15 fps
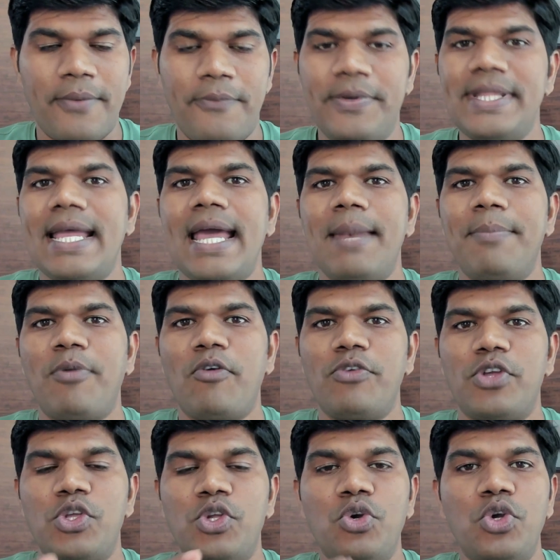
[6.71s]
with the help of
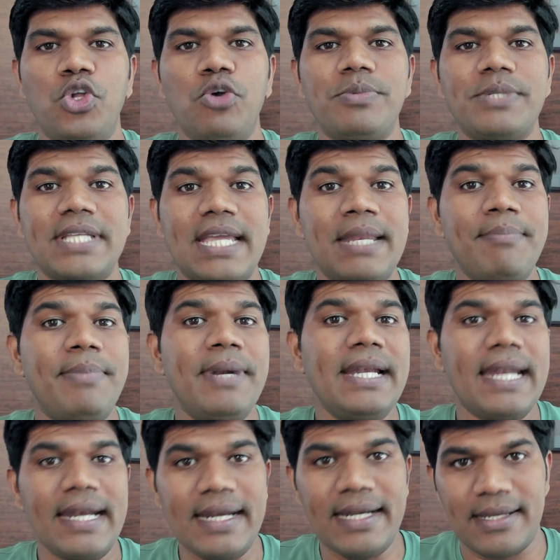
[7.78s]
YouTube's
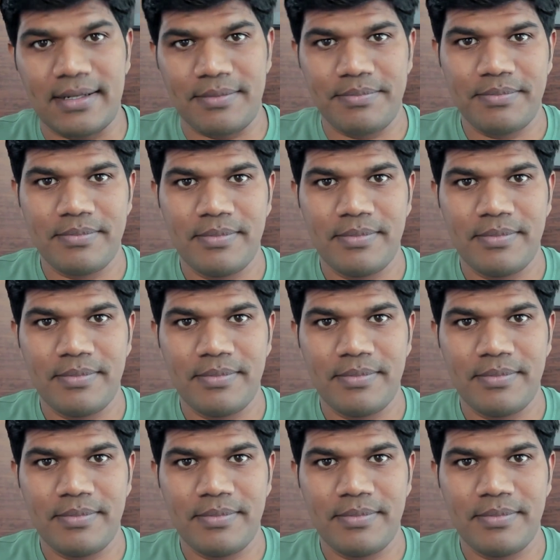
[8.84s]
inbuilt editor,